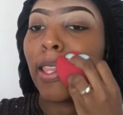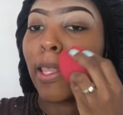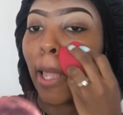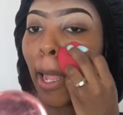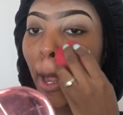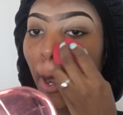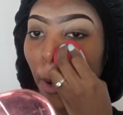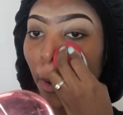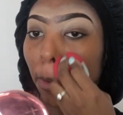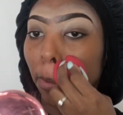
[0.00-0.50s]

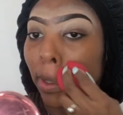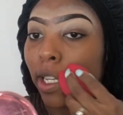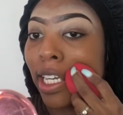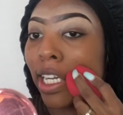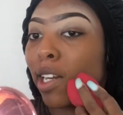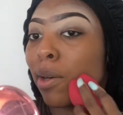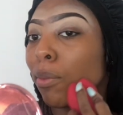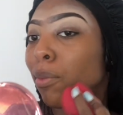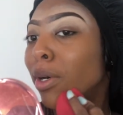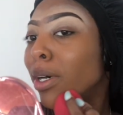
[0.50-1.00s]
like
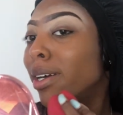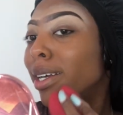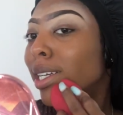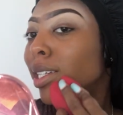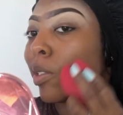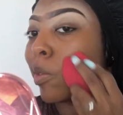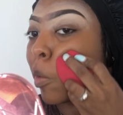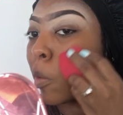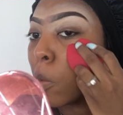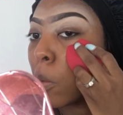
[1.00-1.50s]
when I
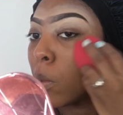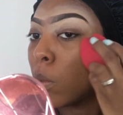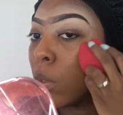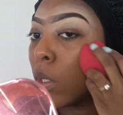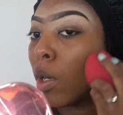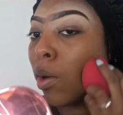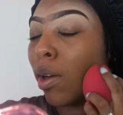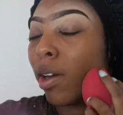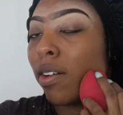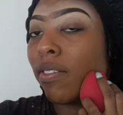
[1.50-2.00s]
want, you
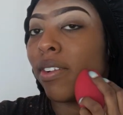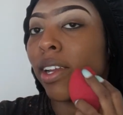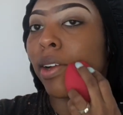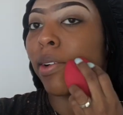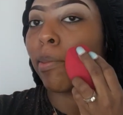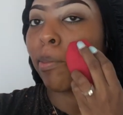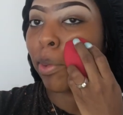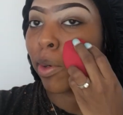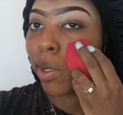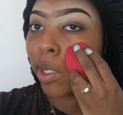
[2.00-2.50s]
know, a
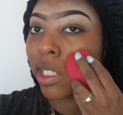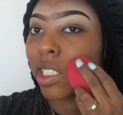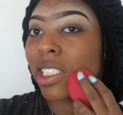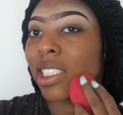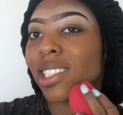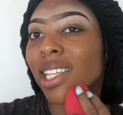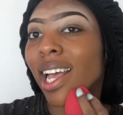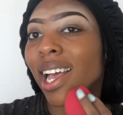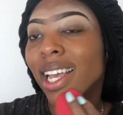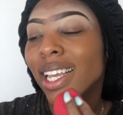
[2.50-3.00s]
very
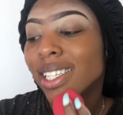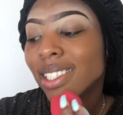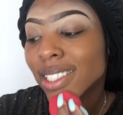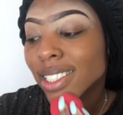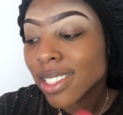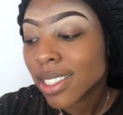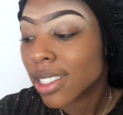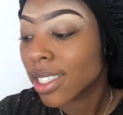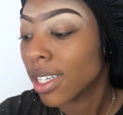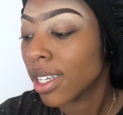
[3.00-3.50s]
precise